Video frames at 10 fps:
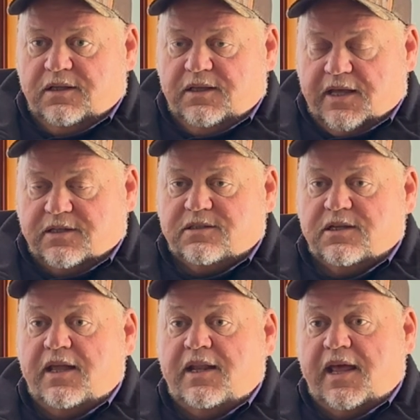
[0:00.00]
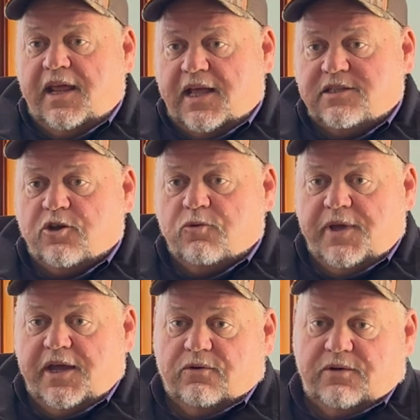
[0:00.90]
Yes, and that's going to
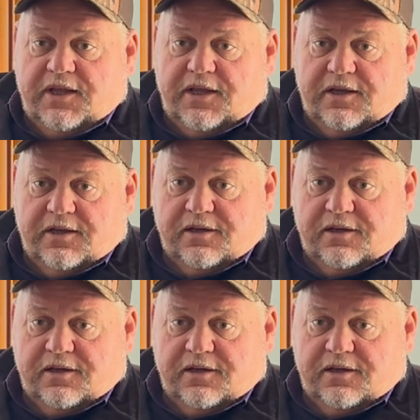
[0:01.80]
be on the